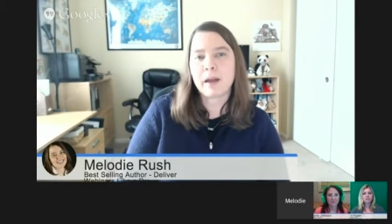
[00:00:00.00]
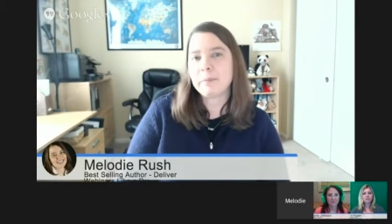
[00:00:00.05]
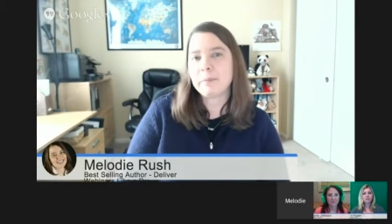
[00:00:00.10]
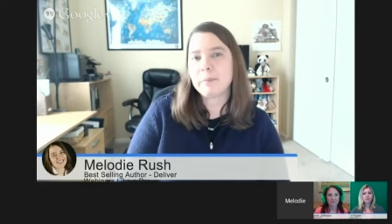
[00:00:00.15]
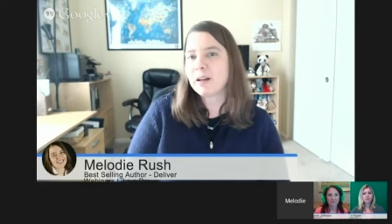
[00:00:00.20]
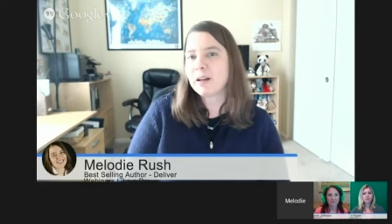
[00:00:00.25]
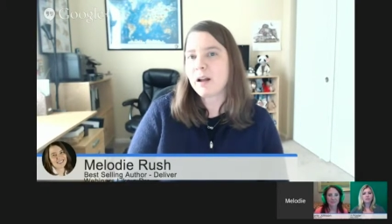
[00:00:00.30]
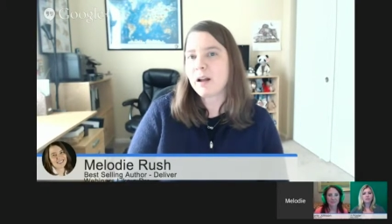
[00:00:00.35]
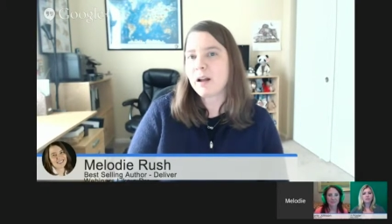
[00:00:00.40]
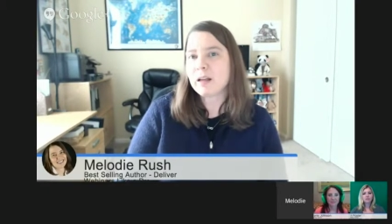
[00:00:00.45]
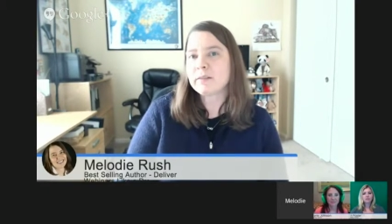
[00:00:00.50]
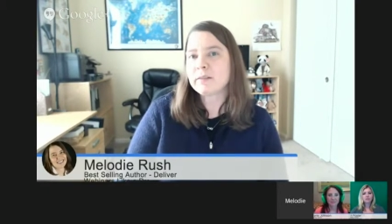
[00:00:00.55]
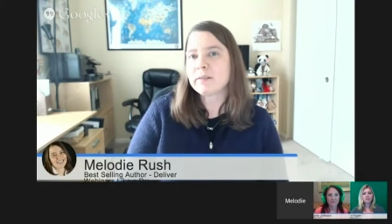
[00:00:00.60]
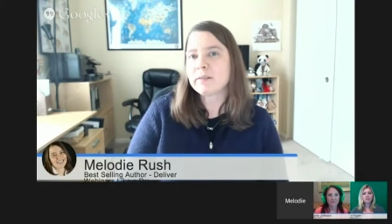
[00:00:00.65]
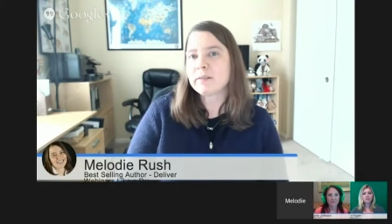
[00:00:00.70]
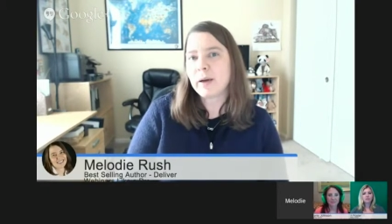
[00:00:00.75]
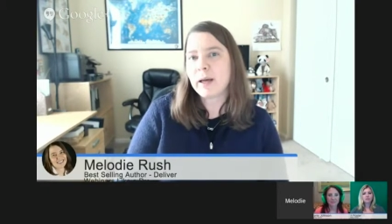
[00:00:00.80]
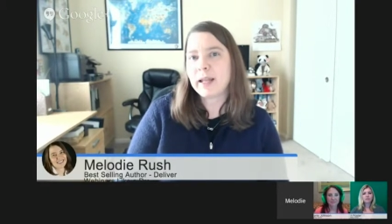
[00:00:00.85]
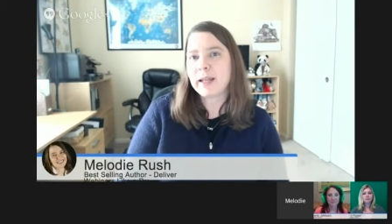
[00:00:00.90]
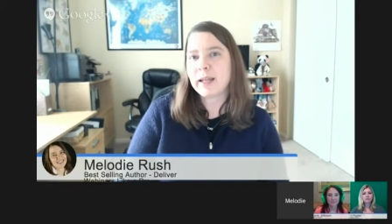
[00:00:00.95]
You could
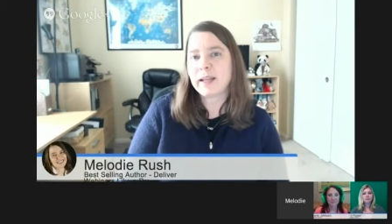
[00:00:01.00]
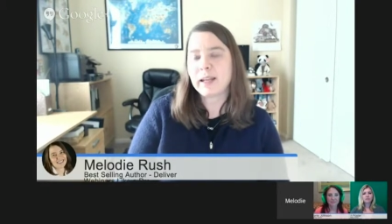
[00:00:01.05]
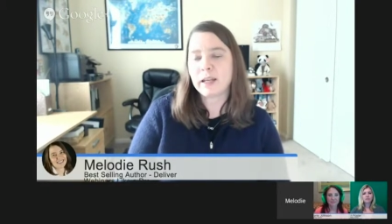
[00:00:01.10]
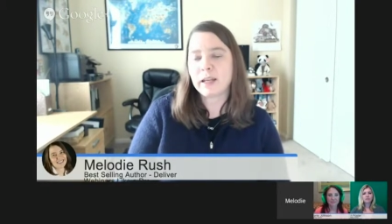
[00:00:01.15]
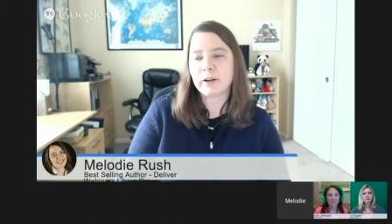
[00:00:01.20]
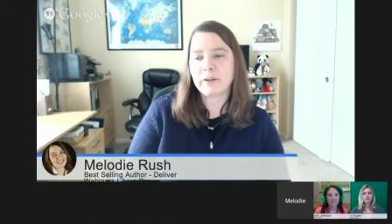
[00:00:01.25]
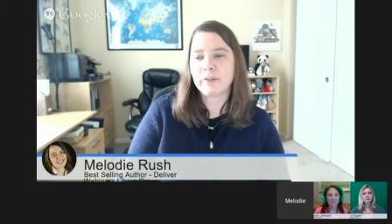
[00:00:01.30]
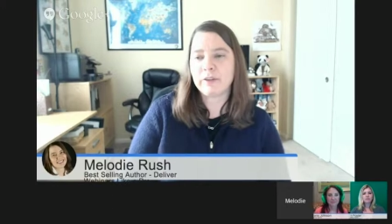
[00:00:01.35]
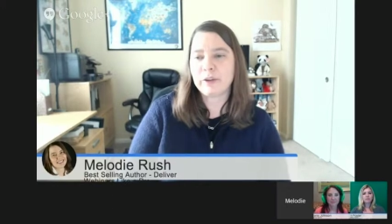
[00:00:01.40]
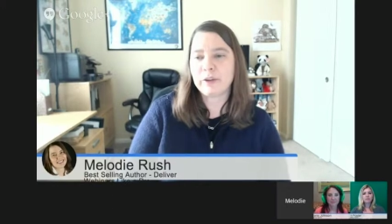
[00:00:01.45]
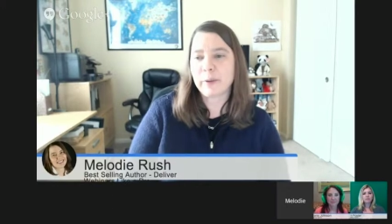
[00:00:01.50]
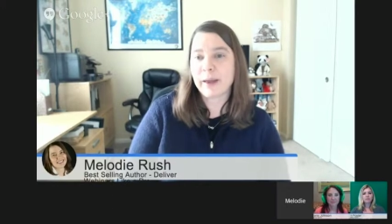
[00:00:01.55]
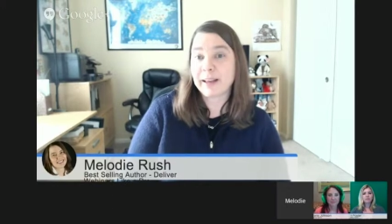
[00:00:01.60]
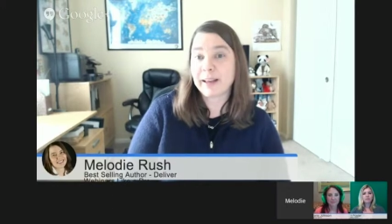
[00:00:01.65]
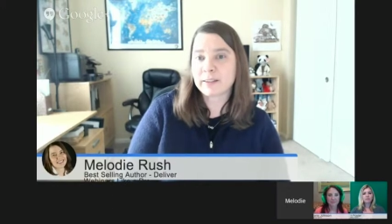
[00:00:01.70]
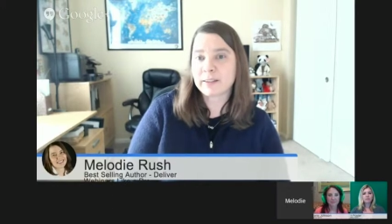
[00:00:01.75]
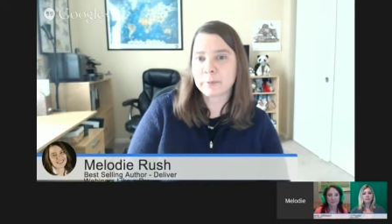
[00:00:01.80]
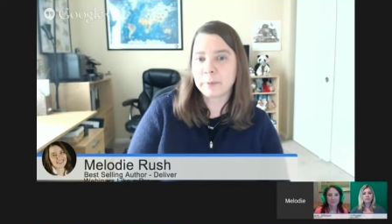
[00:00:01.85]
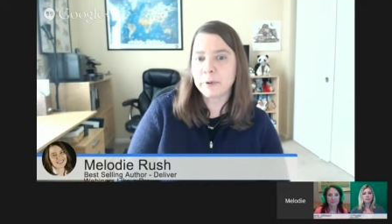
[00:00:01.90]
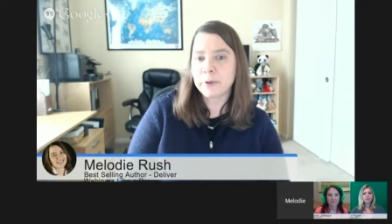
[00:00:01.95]
also go out and interview
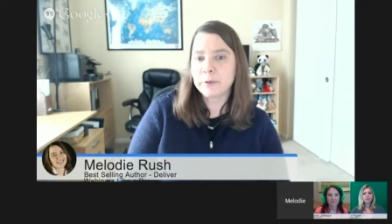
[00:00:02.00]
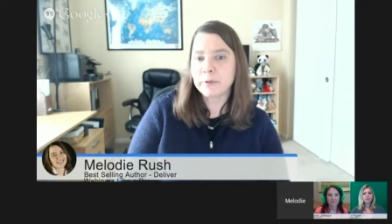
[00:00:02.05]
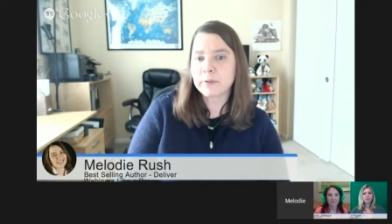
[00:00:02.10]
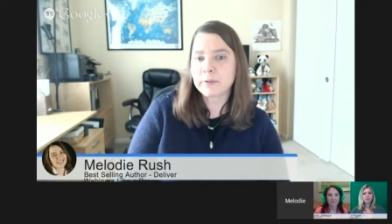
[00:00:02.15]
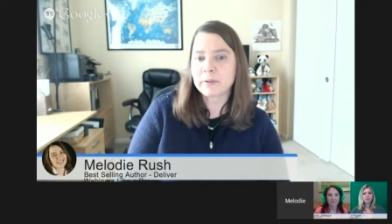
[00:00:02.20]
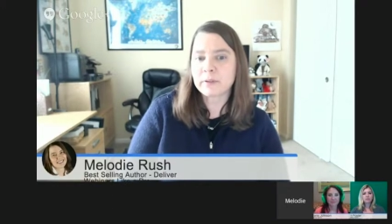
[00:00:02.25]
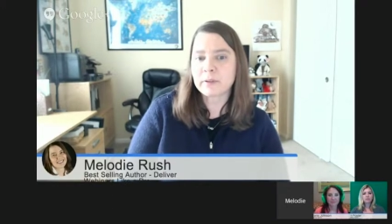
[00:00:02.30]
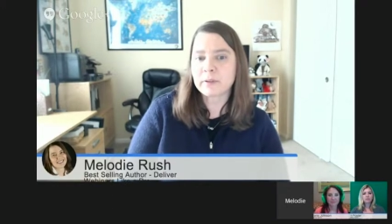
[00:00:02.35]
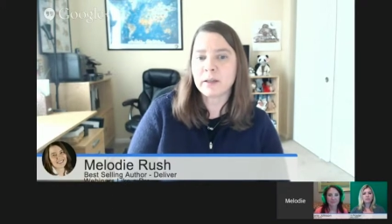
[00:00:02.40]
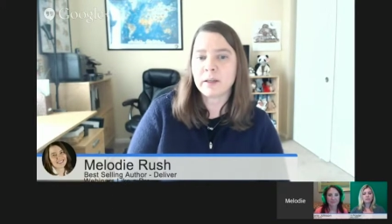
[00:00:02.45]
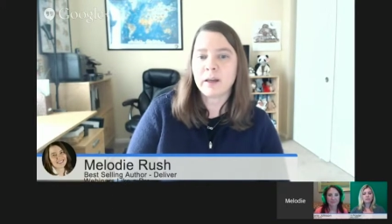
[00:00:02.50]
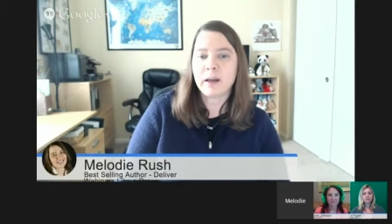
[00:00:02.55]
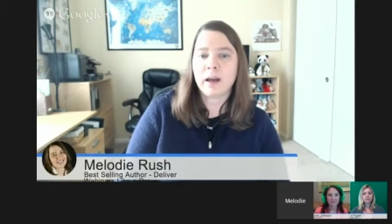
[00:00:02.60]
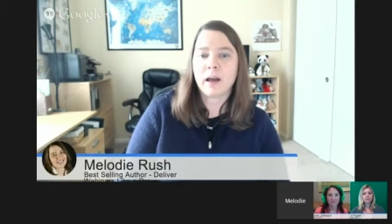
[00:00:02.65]
experts